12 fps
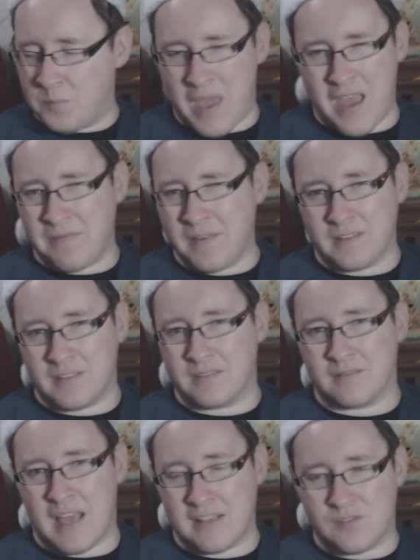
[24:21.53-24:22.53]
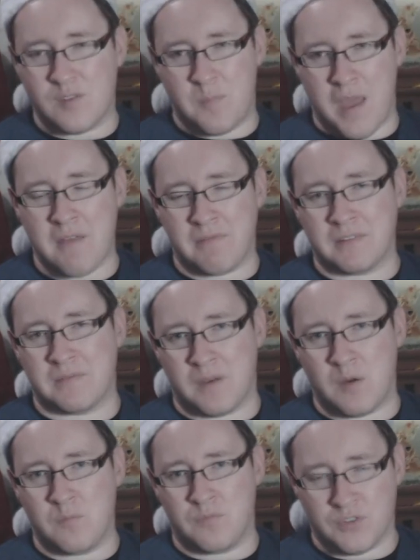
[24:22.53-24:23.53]
perfect. It's the perfect
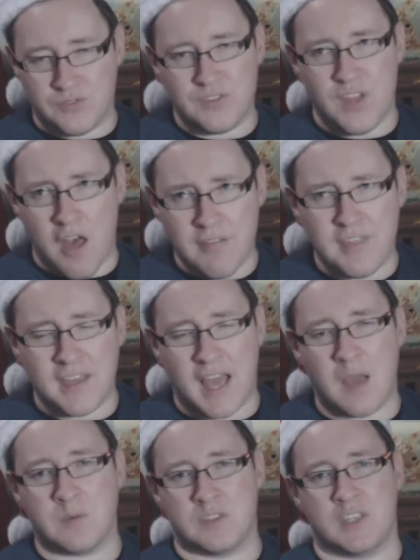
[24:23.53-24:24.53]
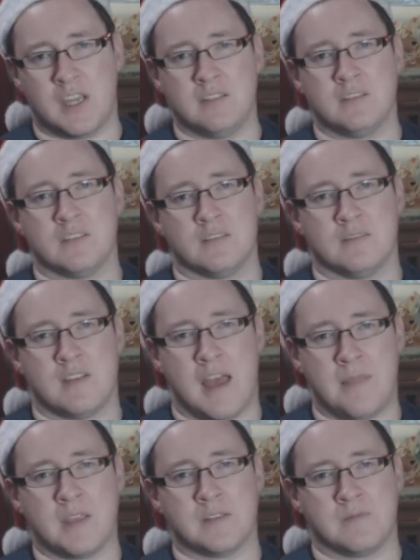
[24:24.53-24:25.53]
film. There's nothing I would change
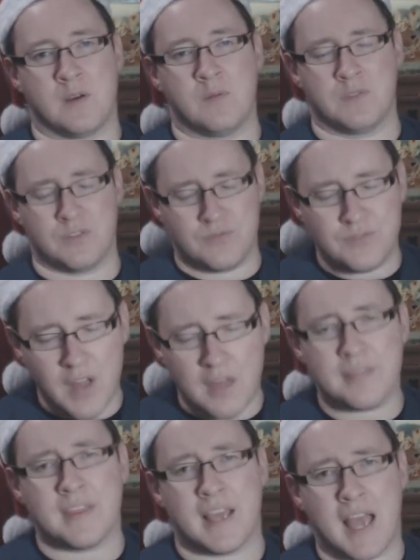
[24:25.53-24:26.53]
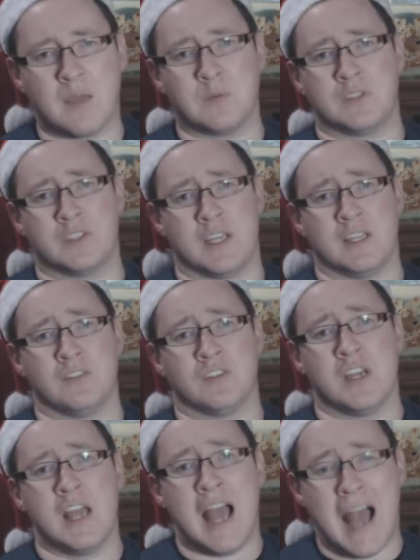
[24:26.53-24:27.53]
in this film. There's nothing I would change
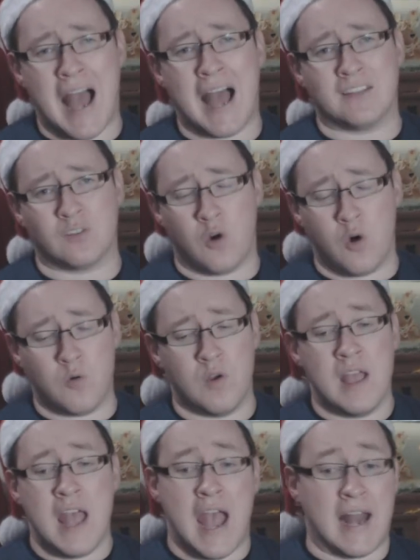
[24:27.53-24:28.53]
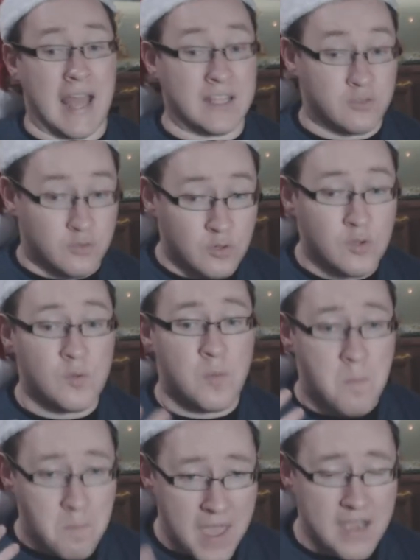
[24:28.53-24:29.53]
at all. And I do
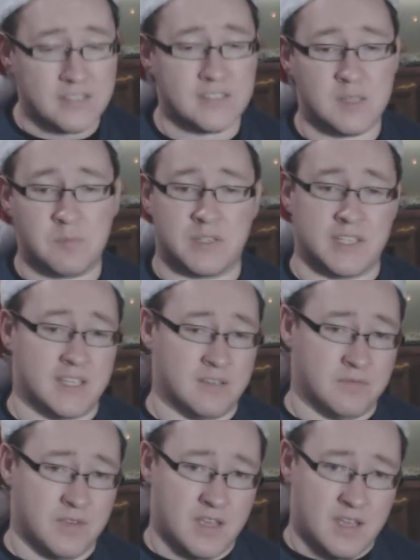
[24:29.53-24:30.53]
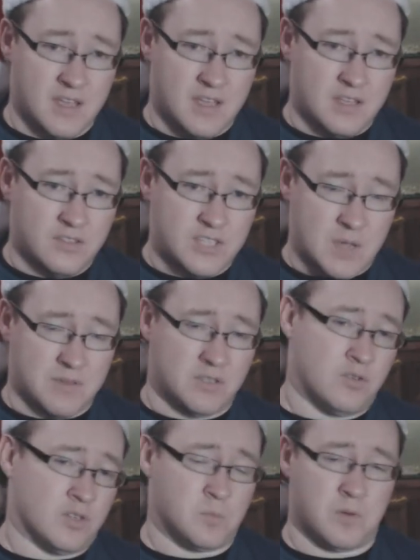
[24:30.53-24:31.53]
personally believe Jimmy
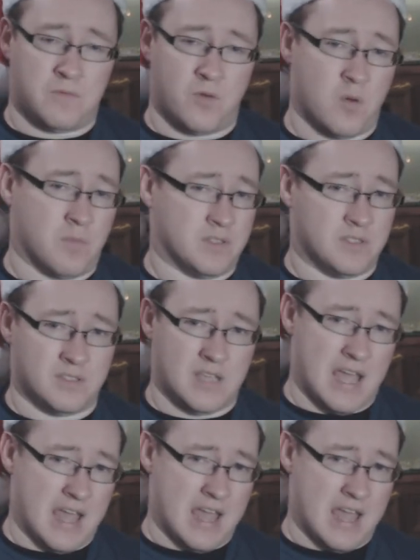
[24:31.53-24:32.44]
Stewart's performance,